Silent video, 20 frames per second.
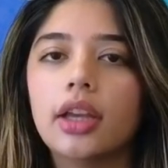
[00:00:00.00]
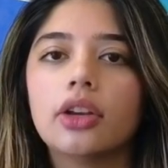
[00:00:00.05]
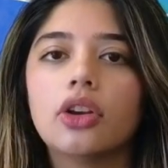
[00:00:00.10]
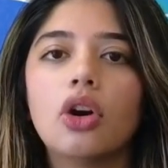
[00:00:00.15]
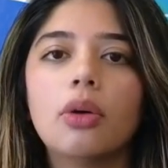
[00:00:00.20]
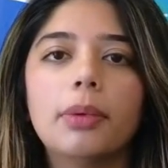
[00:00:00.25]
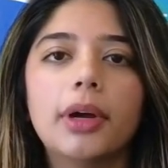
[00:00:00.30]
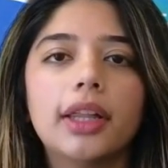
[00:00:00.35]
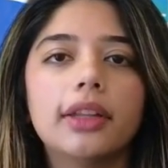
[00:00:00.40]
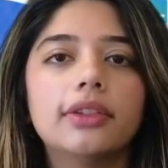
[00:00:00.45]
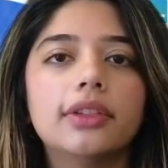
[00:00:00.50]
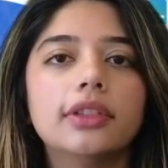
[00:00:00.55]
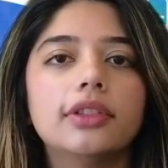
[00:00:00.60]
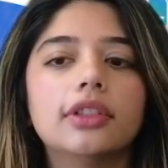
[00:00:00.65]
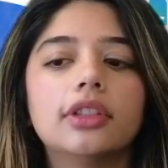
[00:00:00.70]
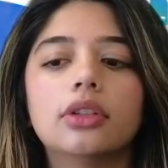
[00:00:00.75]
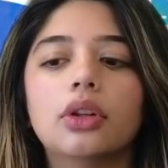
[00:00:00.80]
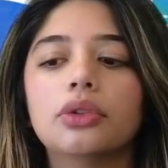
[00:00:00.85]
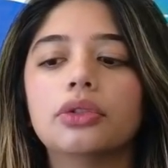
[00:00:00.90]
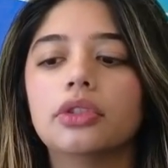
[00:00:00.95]
Copilot sits
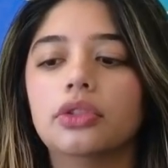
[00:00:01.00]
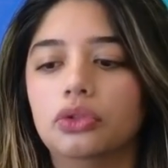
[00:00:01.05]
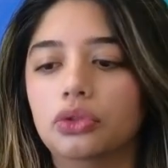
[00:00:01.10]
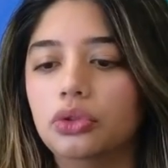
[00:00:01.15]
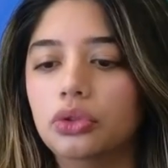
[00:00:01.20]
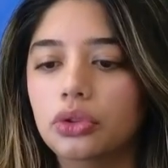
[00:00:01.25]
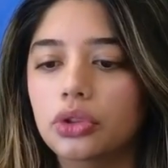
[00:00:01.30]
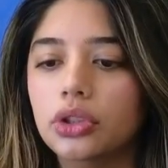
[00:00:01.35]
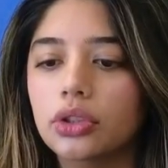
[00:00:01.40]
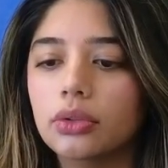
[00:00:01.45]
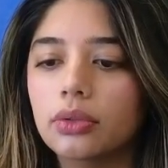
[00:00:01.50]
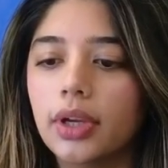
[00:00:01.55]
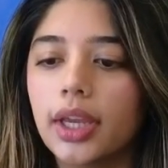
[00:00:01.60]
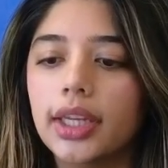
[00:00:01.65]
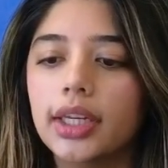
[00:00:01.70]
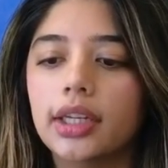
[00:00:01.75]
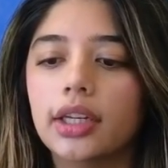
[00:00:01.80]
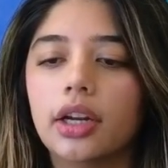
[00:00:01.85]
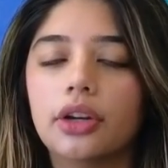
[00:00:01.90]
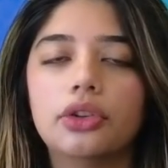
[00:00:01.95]
closest to you and
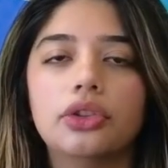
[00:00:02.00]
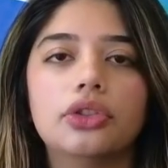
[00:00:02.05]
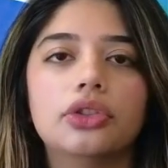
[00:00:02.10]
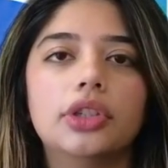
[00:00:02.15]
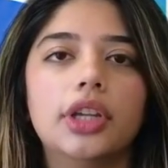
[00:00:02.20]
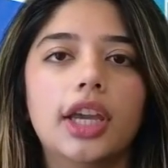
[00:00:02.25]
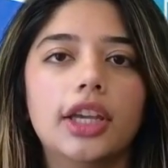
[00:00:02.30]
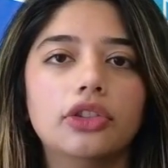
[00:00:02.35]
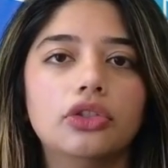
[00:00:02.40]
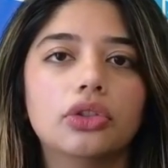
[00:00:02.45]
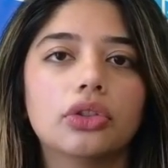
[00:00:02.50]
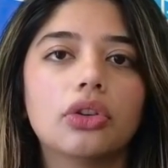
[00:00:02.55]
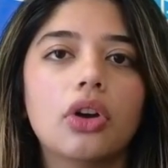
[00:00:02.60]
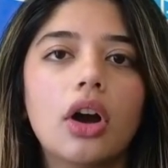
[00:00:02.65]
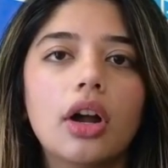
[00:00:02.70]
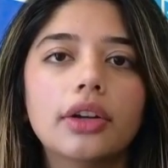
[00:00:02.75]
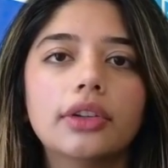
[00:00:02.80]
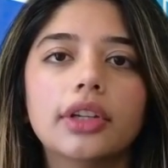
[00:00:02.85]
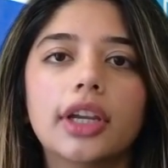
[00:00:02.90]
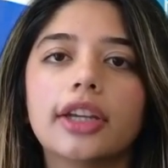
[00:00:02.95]
it understands your
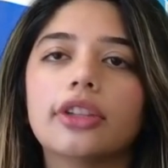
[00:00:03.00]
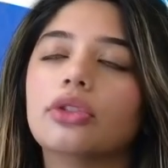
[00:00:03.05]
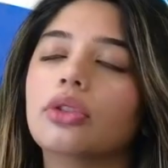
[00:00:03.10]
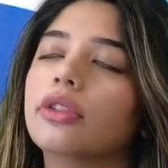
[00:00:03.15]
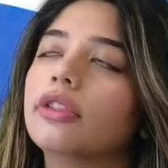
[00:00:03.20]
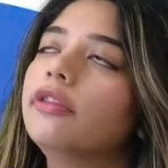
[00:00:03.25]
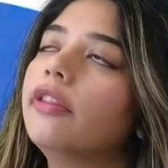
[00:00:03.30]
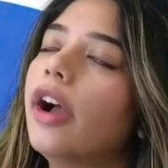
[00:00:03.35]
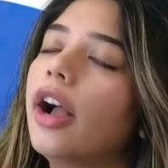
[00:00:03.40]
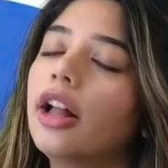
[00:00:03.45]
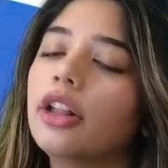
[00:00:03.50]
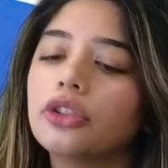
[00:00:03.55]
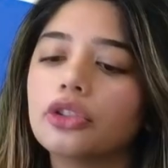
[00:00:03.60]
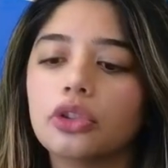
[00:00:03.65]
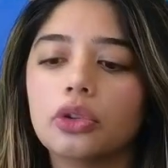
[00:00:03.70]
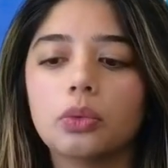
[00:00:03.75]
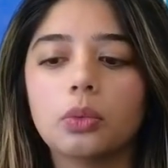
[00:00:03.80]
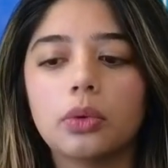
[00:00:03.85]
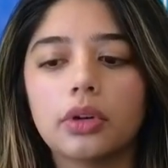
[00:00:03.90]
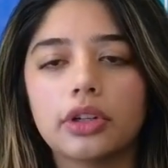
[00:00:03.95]
context, your files,
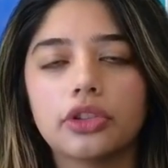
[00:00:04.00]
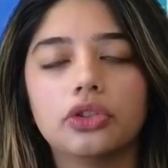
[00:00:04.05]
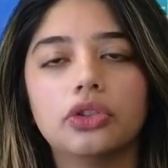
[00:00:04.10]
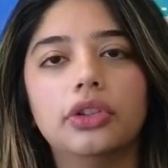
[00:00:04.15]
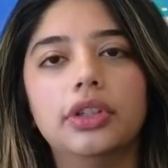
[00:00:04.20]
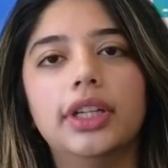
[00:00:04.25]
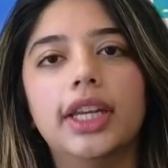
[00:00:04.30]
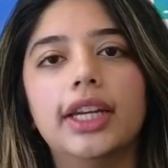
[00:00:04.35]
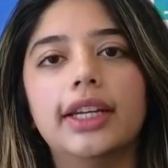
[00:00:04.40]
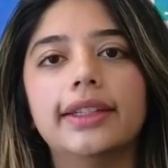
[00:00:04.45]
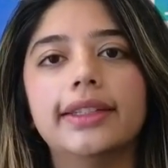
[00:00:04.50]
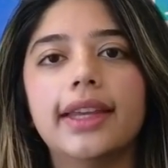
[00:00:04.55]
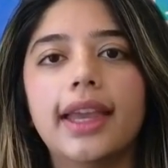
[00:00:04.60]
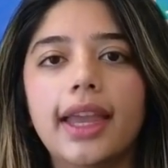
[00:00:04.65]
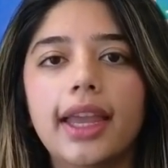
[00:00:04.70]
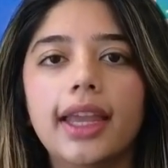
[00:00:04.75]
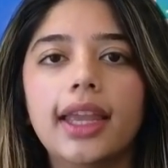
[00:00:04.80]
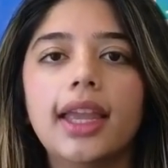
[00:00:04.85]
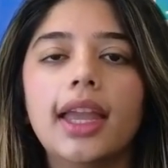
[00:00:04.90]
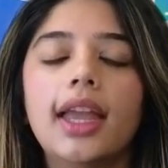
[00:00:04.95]
your works, your
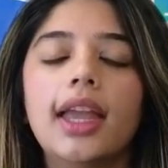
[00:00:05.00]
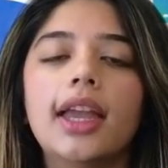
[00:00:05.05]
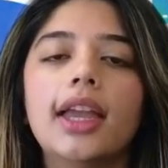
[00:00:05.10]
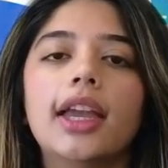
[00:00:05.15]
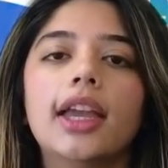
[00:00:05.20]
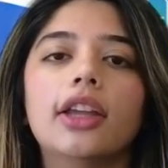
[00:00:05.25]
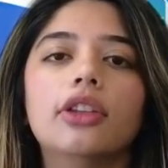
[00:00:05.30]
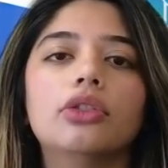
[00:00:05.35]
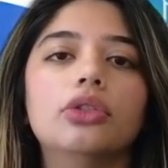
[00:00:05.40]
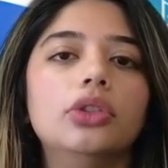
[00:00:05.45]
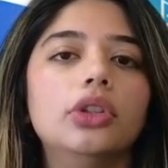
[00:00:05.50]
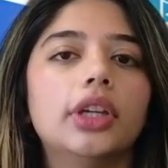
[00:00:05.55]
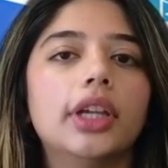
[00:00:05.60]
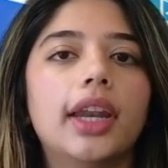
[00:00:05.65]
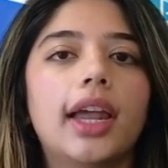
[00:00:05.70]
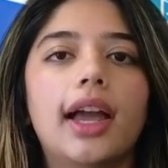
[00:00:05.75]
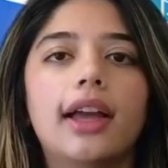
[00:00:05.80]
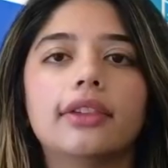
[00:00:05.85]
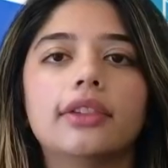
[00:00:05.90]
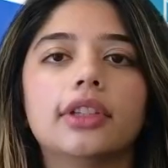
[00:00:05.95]
day-to-day. And so you can
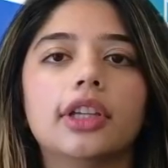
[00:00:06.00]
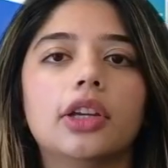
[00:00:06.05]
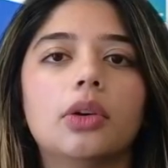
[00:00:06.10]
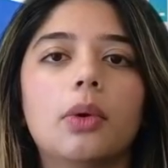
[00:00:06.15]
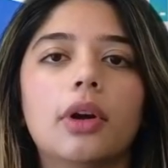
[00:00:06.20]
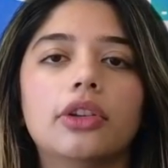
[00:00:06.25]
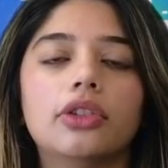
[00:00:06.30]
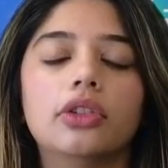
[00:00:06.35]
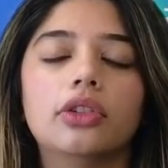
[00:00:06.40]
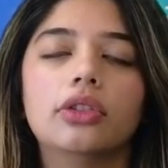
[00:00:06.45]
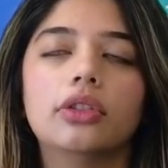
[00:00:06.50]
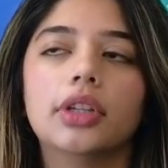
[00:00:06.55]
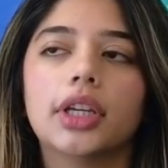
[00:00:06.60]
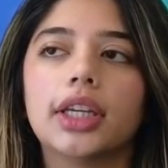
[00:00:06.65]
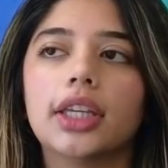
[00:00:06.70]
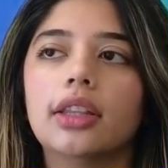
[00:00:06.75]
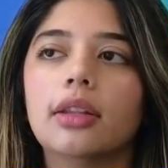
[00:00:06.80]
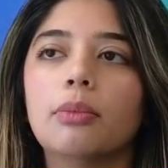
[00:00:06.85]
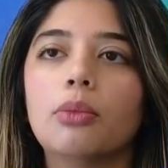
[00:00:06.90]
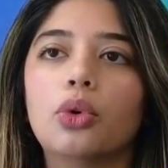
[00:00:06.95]
ask it questions. So like
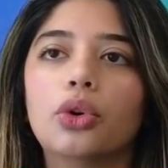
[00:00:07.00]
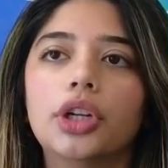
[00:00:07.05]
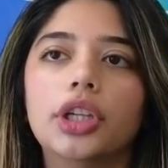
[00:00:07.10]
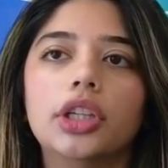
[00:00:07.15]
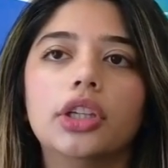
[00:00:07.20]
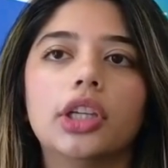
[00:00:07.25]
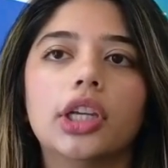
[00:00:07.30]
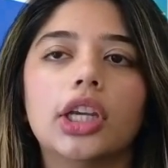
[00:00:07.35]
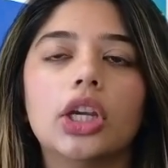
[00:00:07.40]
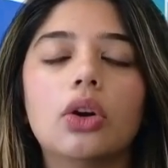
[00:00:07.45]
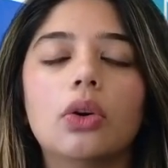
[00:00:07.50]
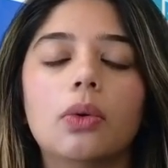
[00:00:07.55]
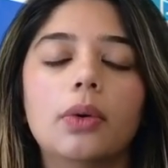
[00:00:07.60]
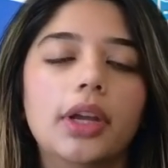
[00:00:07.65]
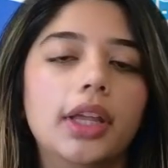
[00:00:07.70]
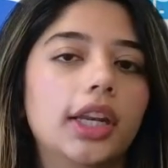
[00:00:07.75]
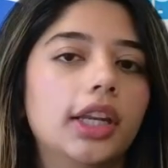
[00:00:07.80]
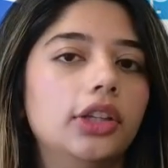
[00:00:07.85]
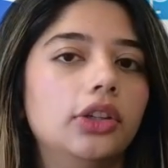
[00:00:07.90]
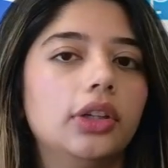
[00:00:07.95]
in the morning, you can go
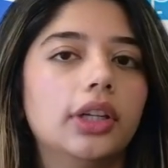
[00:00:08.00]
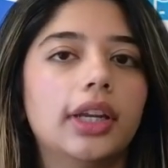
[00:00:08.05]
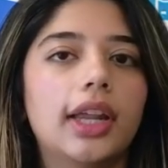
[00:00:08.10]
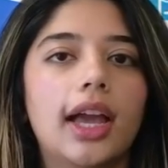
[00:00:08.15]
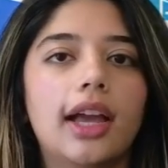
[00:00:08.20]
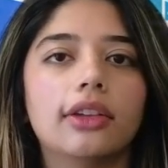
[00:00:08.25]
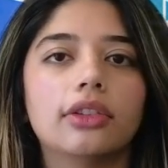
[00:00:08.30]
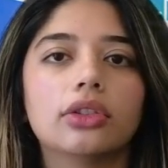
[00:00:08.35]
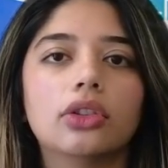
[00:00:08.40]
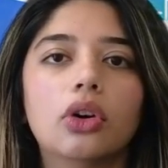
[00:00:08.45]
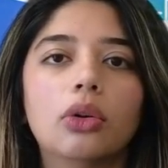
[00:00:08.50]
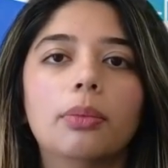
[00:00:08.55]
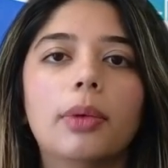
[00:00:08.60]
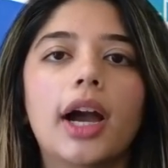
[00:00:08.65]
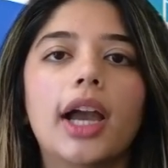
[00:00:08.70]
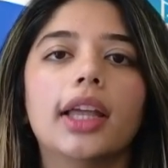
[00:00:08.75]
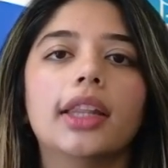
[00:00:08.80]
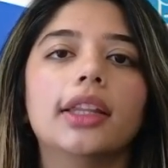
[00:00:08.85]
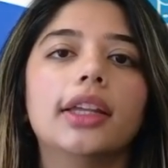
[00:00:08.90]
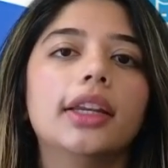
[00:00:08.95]
in and you can ask
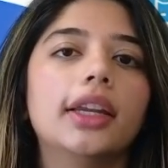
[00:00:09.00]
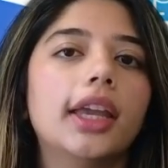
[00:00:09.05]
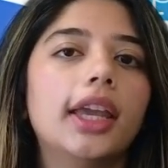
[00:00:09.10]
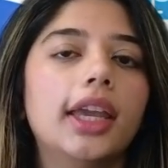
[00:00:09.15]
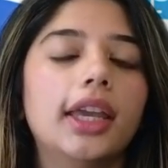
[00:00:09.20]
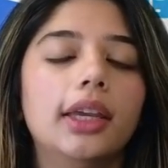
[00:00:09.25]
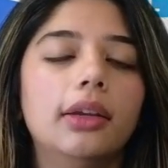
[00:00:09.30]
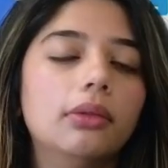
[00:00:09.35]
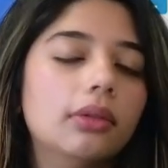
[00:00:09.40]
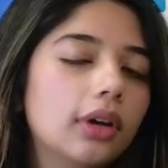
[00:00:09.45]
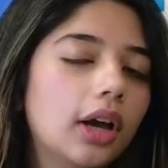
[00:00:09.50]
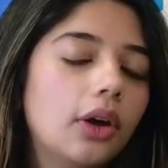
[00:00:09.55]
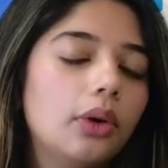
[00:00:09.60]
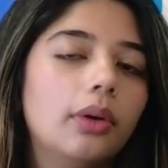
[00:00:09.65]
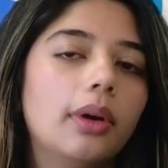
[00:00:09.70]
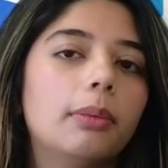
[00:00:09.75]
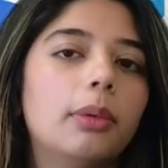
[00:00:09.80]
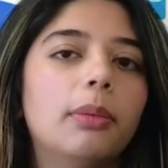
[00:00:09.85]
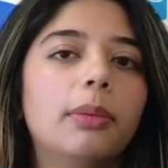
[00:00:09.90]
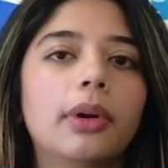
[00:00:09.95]
Copilot, hey, how do
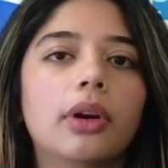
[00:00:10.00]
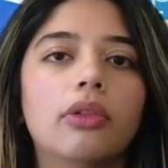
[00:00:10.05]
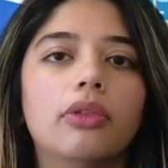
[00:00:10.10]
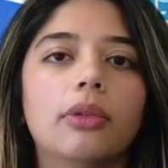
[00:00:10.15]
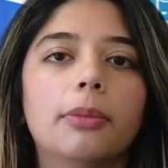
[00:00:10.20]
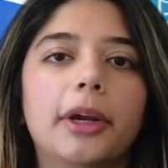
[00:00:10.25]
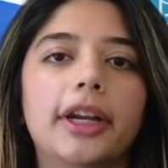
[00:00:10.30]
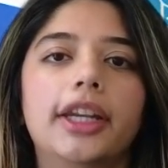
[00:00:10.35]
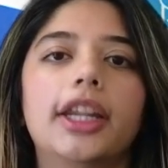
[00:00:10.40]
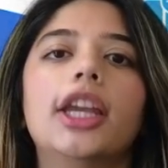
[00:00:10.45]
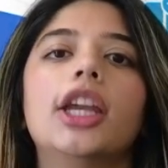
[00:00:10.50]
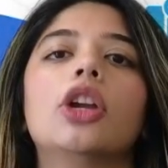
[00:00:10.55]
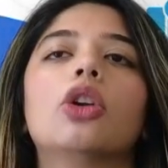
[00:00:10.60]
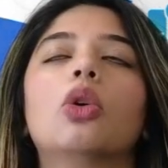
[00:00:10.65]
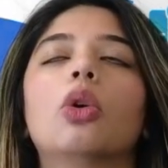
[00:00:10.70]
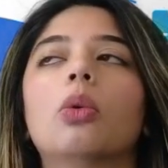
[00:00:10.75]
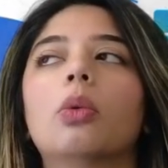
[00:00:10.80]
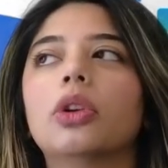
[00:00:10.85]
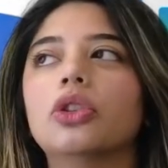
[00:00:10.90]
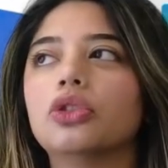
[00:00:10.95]
I prepare for my day?
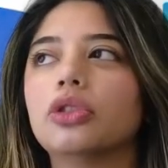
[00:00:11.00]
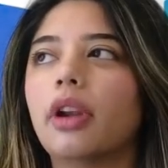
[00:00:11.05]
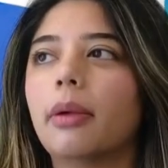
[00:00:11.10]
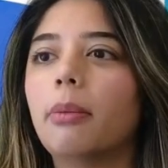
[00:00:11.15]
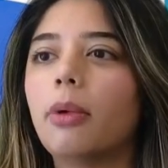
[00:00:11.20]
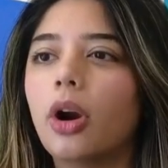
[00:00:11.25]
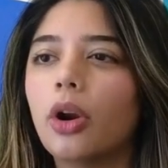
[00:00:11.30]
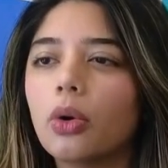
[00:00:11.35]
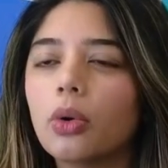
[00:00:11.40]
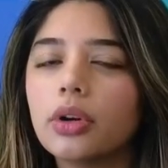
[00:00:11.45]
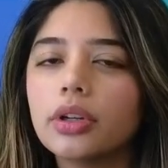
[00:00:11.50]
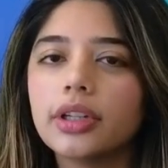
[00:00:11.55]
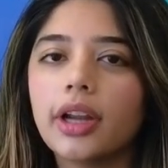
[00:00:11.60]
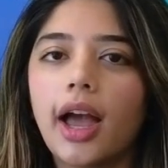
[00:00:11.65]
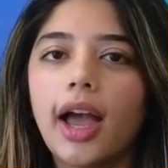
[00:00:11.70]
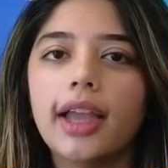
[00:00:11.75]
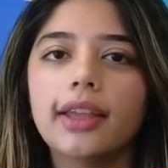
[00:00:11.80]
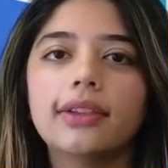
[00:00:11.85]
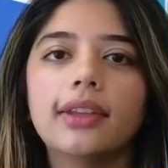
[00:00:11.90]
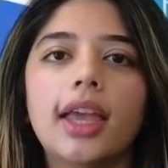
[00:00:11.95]
Or what should I
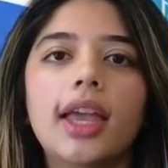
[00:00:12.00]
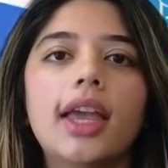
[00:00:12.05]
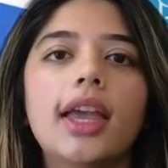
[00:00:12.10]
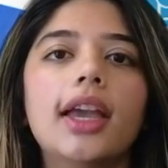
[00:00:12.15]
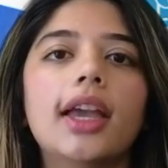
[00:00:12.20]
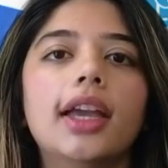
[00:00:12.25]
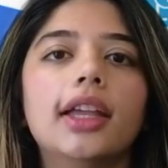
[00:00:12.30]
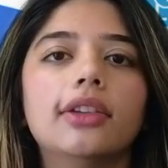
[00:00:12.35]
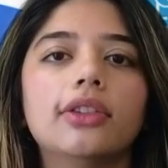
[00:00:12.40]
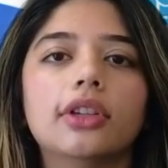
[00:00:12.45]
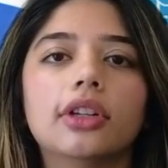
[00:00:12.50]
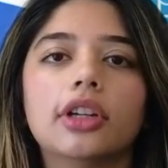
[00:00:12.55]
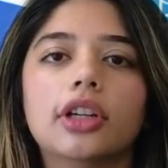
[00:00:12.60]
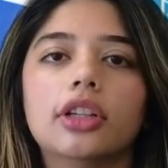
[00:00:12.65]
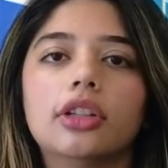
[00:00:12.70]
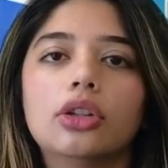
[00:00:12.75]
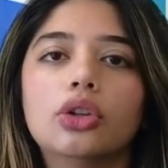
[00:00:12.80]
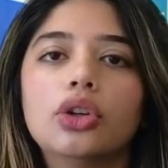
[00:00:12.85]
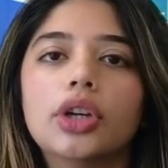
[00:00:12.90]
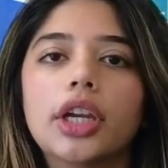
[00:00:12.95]
prioritize? And it's
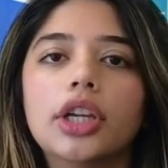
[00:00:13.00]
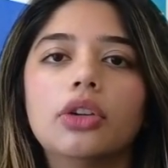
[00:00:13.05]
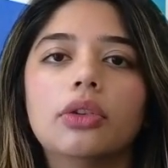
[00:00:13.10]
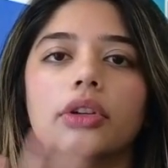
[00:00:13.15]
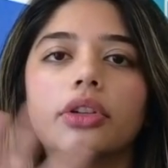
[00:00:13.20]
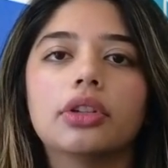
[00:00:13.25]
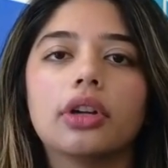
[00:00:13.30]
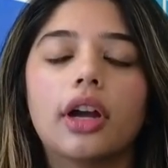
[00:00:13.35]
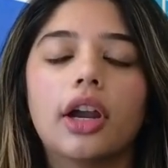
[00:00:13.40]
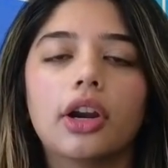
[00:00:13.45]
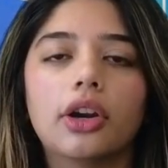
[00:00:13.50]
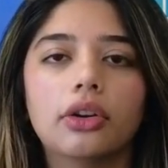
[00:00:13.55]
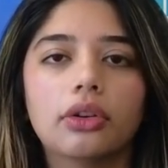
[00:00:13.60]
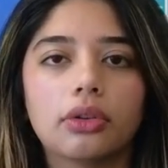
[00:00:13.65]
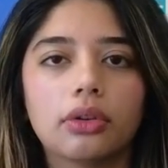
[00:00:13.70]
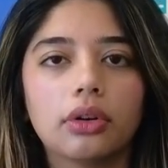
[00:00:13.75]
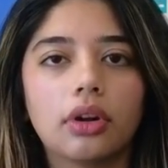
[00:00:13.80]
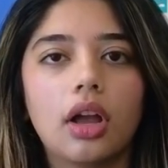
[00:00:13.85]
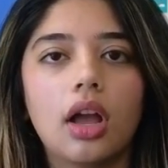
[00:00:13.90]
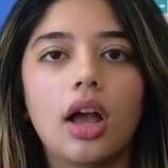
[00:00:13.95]
going to look at your
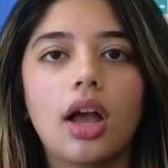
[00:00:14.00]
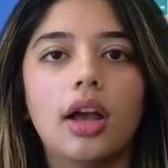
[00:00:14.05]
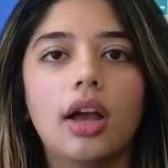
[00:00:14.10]
entire,